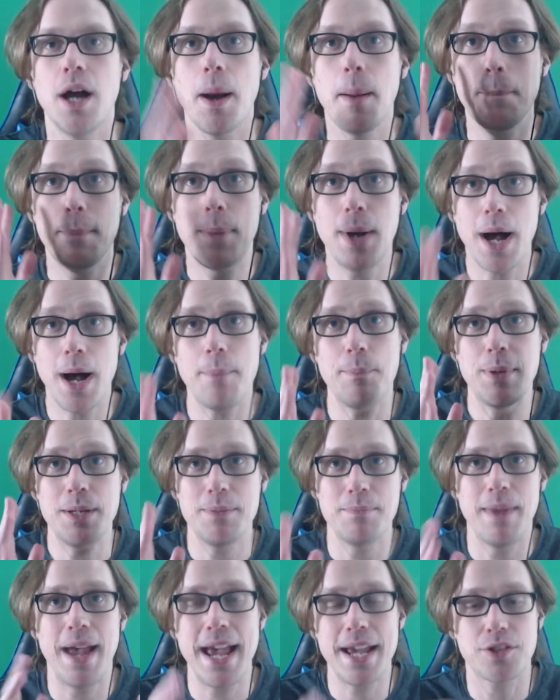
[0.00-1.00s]

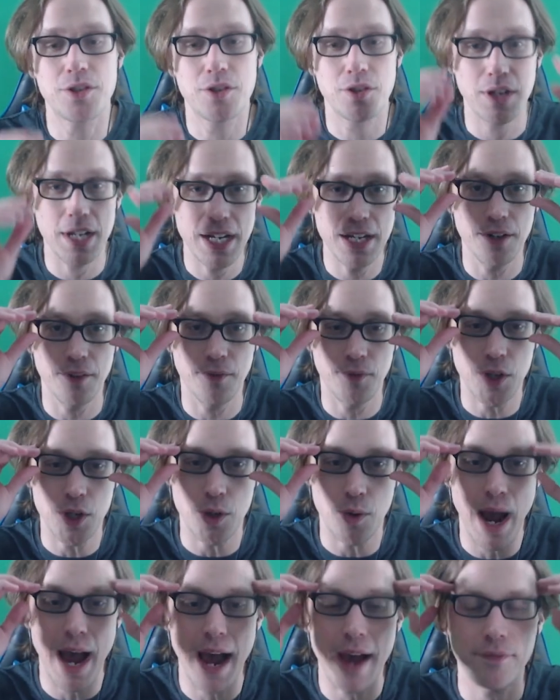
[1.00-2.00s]
Puppetmaster
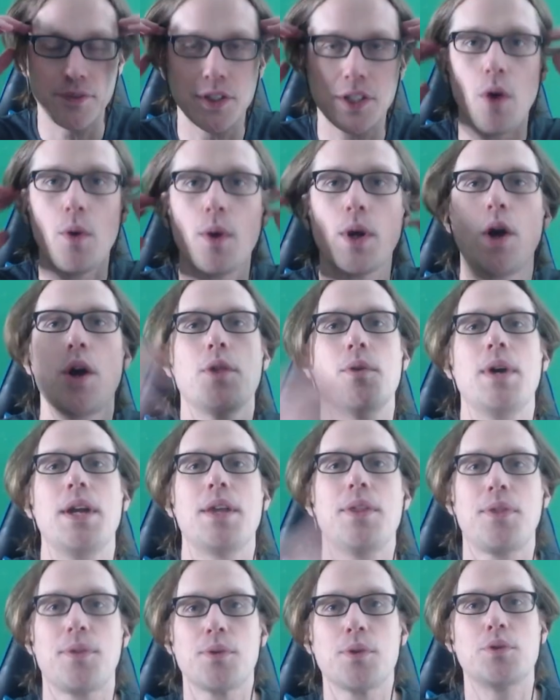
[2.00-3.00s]
interview after going all the
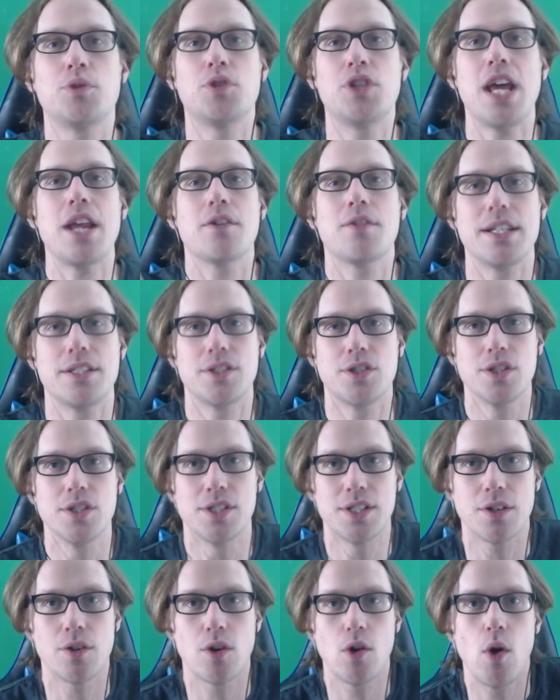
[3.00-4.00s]
way through Generation
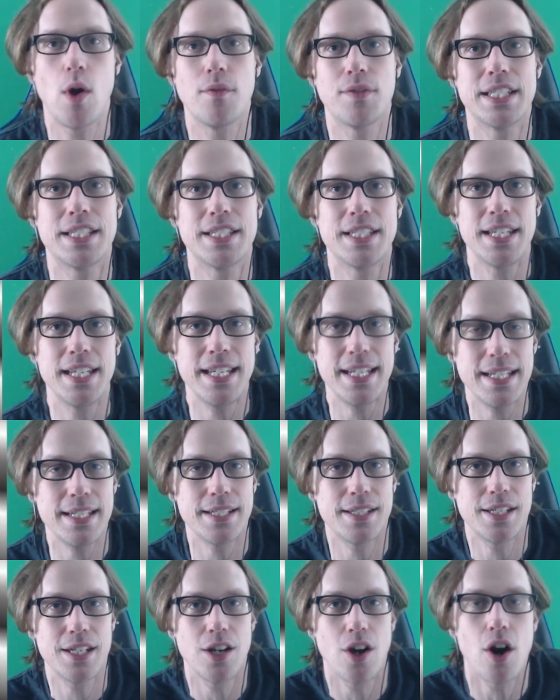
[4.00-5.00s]
Zero of the
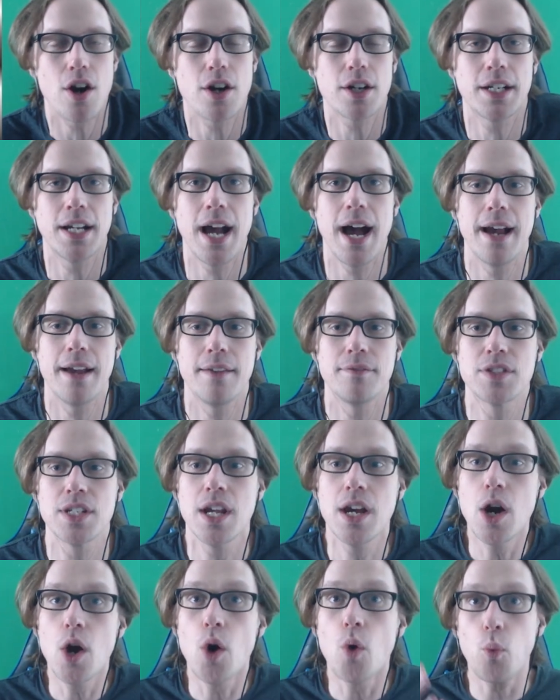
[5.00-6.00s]
TEC Archives.
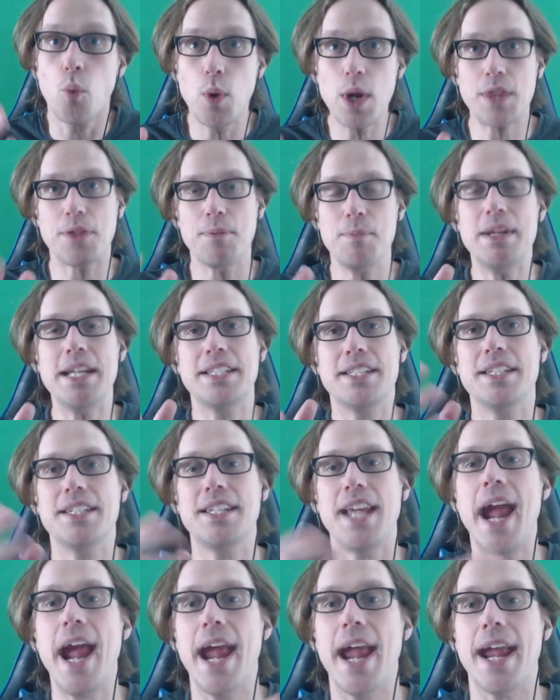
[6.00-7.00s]
With me
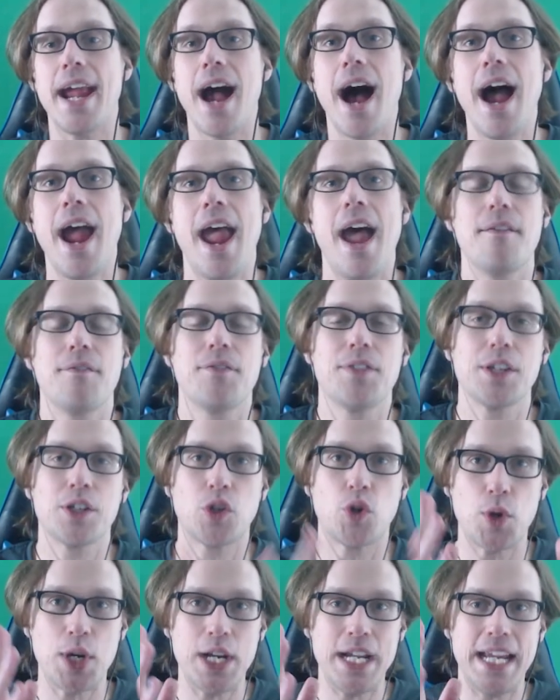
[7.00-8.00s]
today, I have the
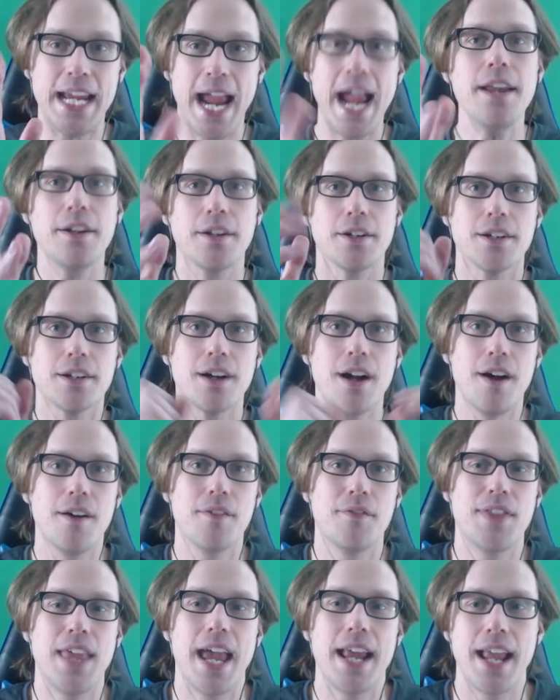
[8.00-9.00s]
creator
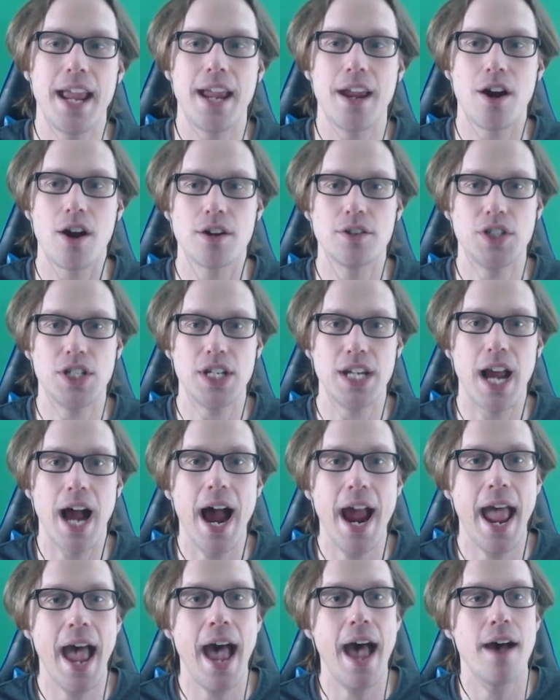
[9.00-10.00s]
of that ARG.
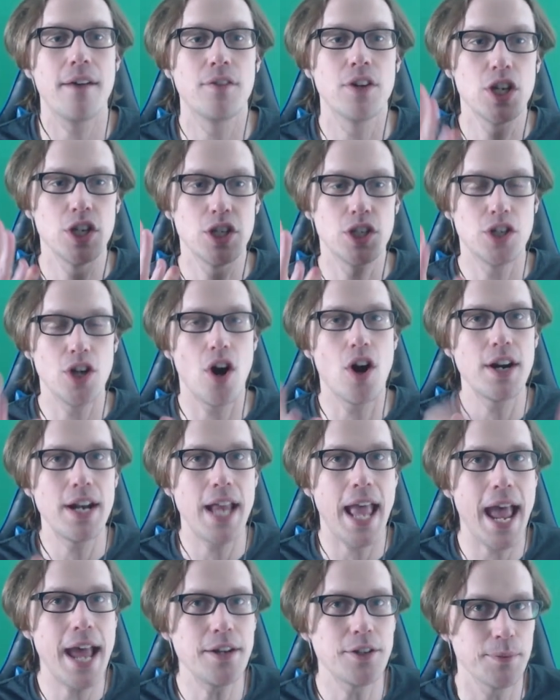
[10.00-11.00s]
I have
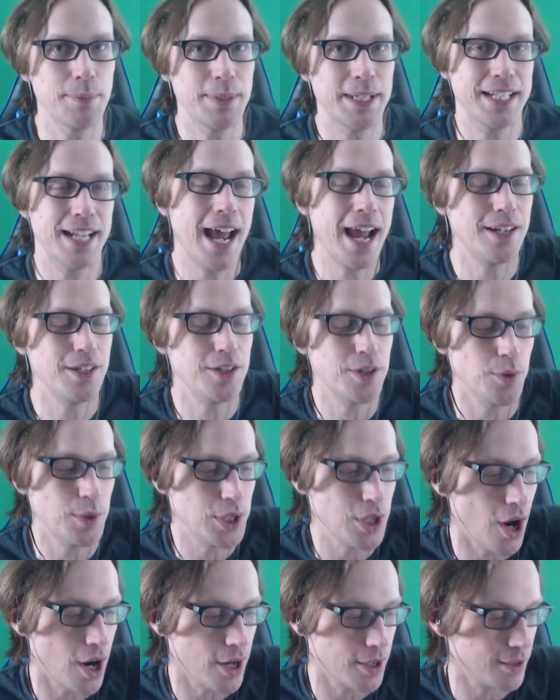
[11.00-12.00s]
YarnEnderman. How you
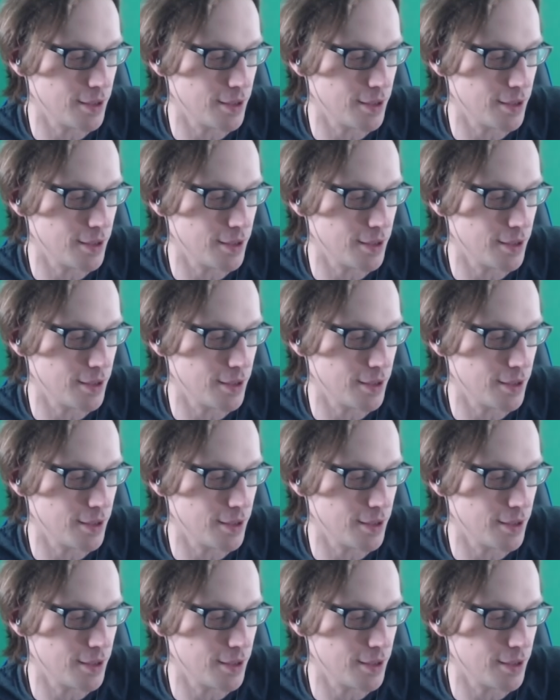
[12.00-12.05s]
doing, Yarn?